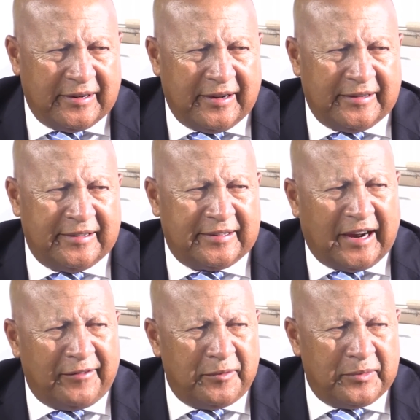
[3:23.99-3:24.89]
And then
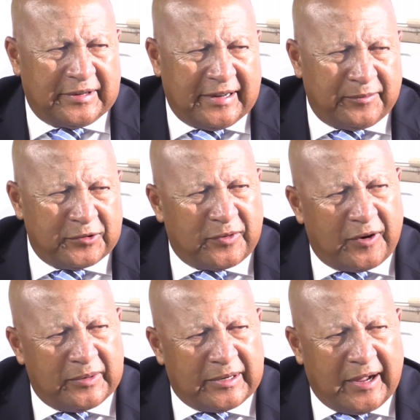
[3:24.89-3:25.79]
government can most
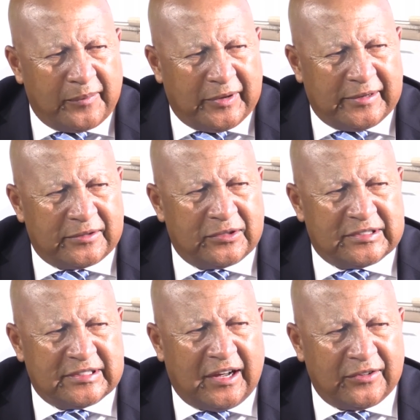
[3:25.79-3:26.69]
probably come in to
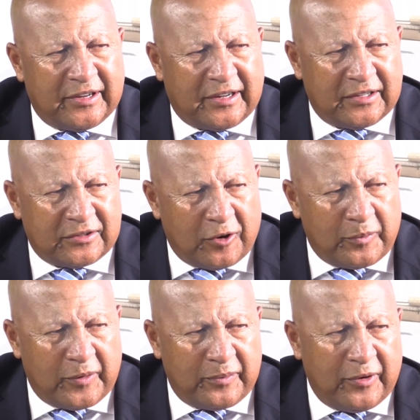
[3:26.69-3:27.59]
see how they can top
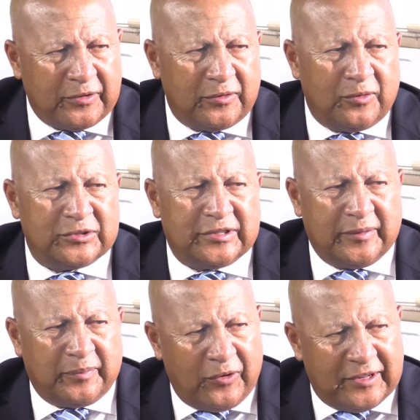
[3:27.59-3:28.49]
up, not towards the
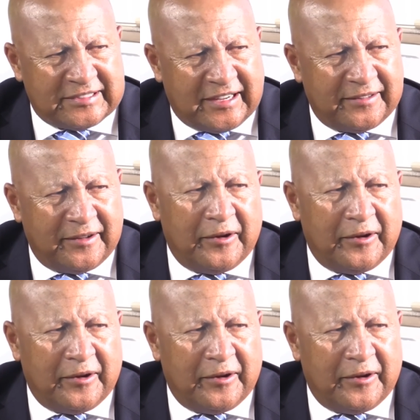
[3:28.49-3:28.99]
employer side,